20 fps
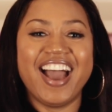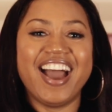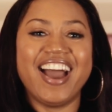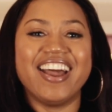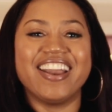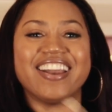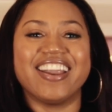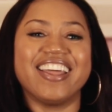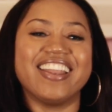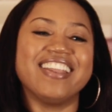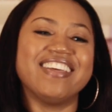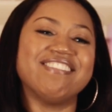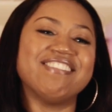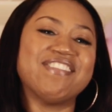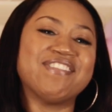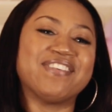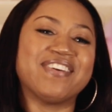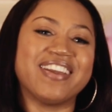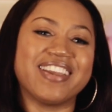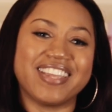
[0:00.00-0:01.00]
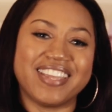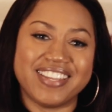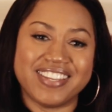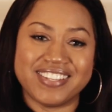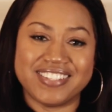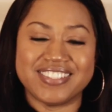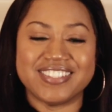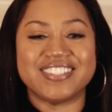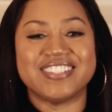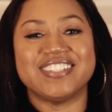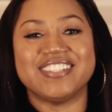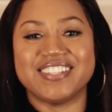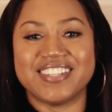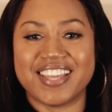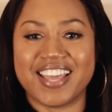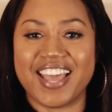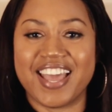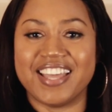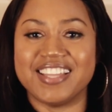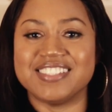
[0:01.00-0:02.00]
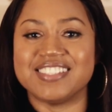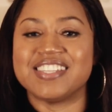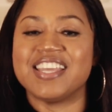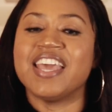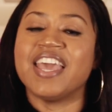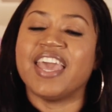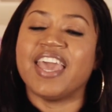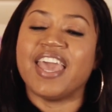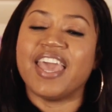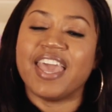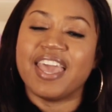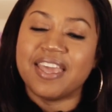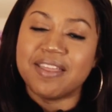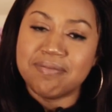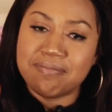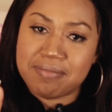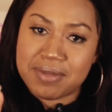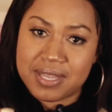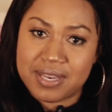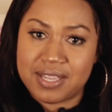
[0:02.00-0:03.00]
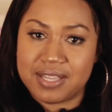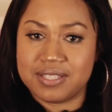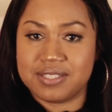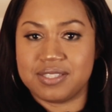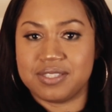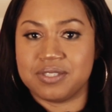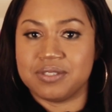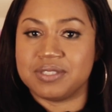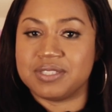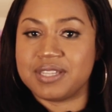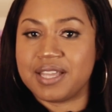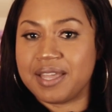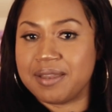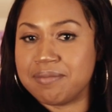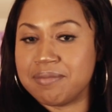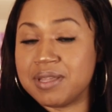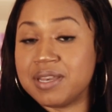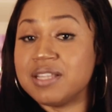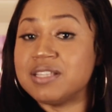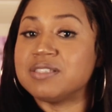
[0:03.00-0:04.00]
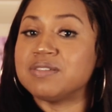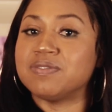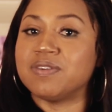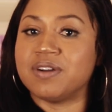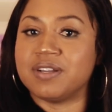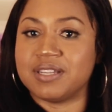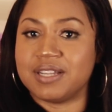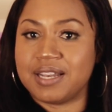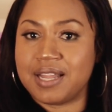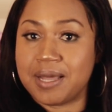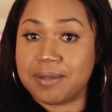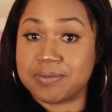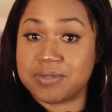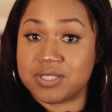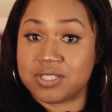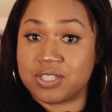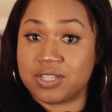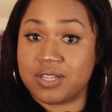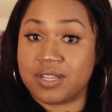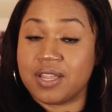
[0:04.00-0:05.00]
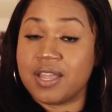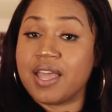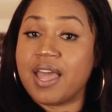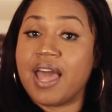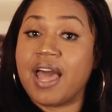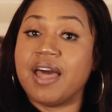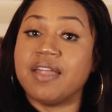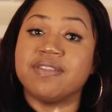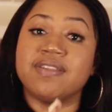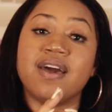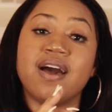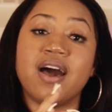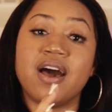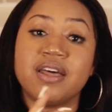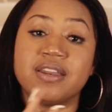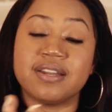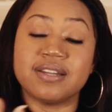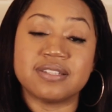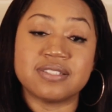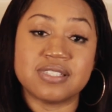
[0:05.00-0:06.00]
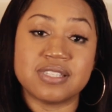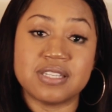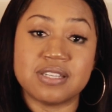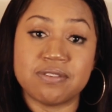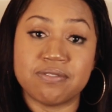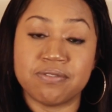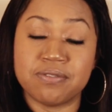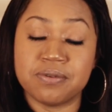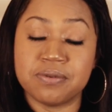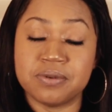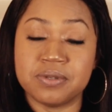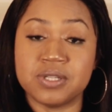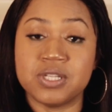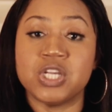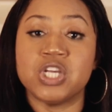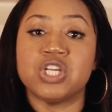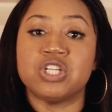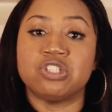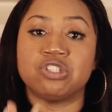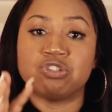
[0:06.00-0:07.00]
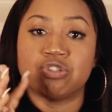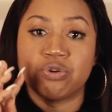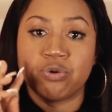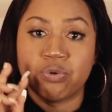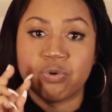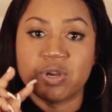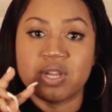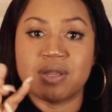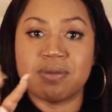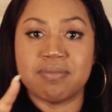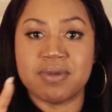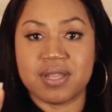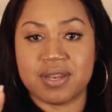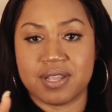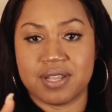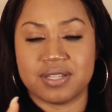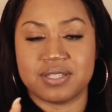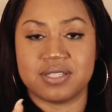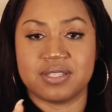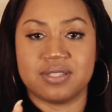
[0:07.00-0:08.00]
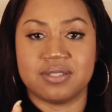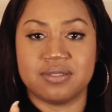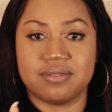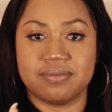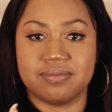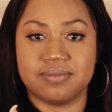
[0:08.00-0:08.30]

Alright, let me break it down to you guys. 8 minutes to 10 minutes for the lobster. And the other seafood, 3 minutes.